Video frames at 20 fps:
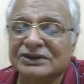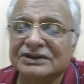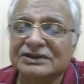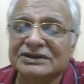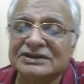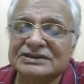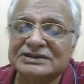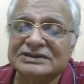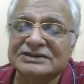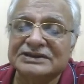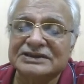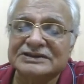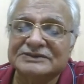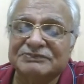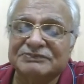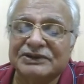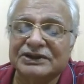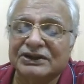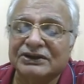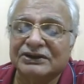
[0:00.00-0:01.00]
This
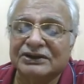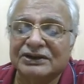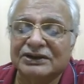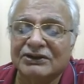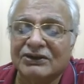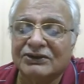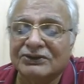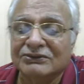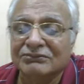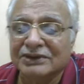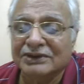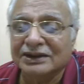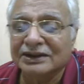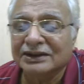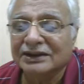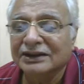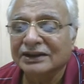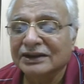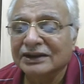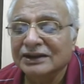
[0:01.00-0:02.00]
particular document
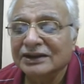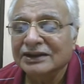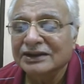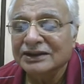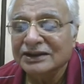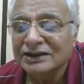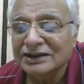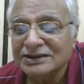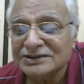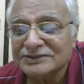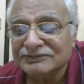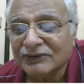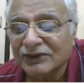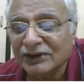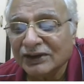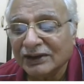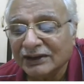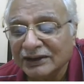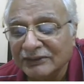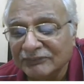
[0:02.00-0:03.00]
is for
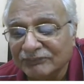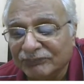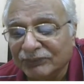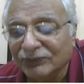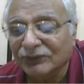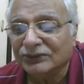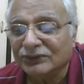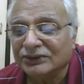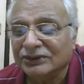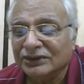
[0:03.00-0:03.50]
import